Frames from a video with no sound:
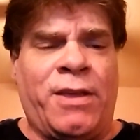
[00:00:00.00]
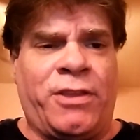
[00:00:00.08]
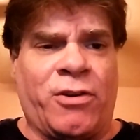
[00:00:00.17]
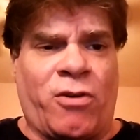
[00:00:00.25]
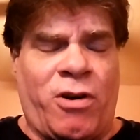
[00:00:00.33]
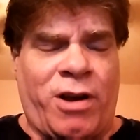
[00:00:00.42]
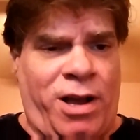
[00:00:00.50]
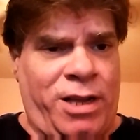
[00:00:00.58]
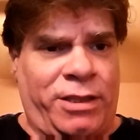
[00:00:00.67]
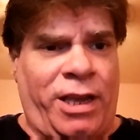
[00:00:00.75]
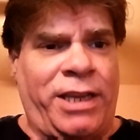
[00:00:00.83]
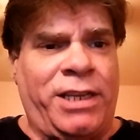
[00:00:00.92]
There are
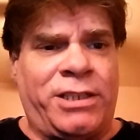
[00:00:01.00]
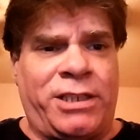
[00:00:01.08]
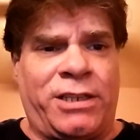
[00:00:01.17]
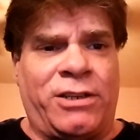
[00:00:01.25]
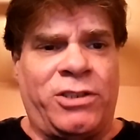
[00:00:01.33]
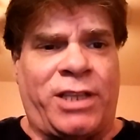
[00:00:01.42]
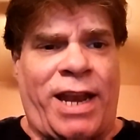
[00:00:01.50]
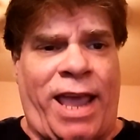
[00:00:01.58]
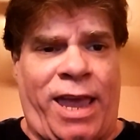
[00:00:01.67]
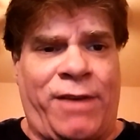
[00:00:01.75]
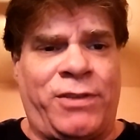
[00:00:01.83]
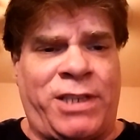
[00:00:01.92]
online casinos that
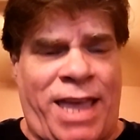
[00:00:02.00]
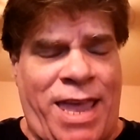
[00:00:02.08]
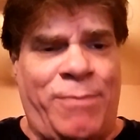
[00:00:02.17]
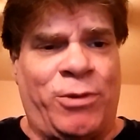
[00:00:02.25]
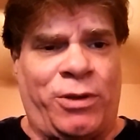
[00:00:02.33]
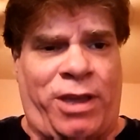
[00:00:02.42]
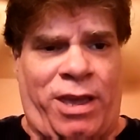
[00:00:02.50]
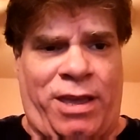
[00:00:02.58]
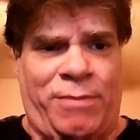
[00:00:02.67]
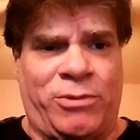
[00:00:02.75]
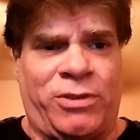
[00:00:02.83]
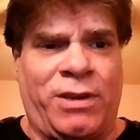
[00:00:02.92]
have table
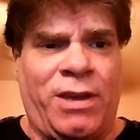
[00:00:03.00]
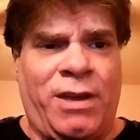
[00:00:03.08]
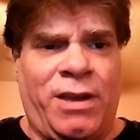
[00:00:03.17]
games